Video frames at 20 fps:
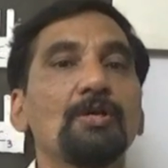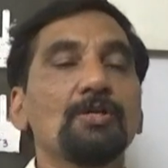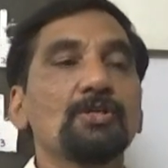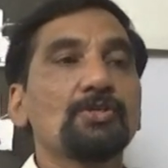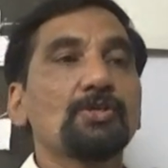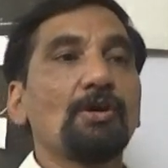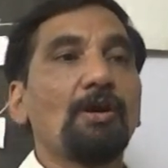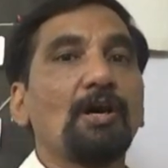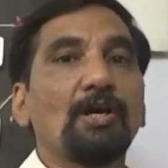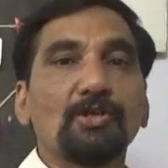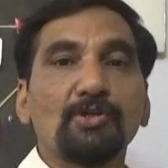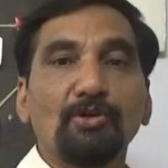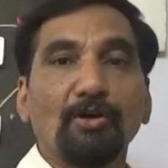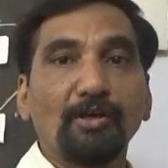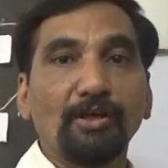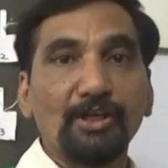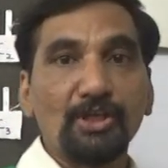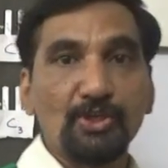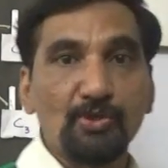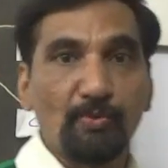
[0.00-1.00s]
charge
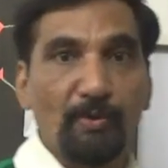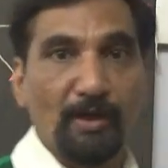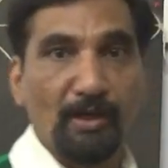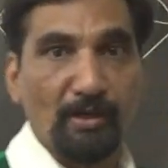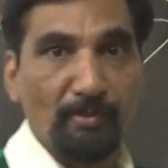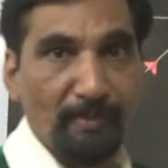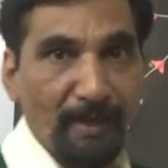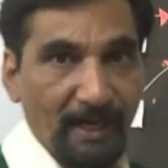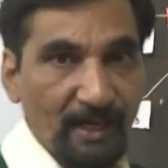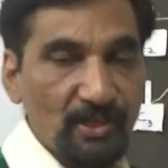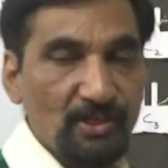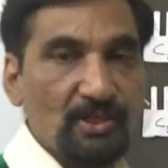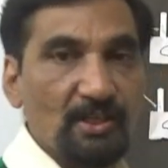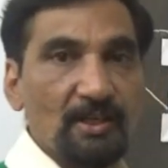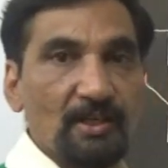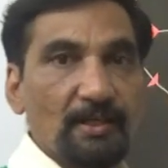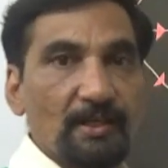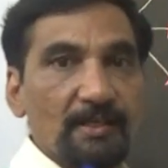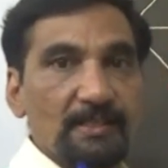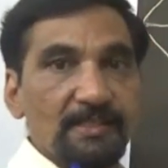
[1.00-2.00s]
on each one
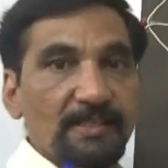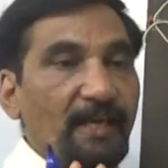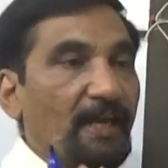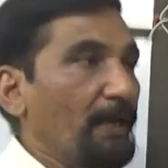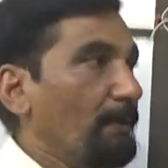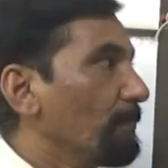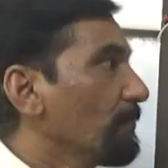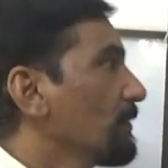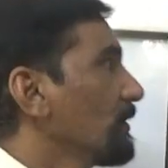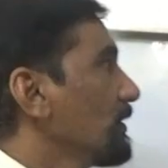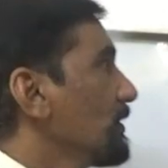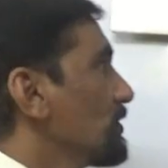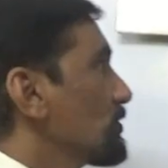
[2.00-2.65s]
remains same.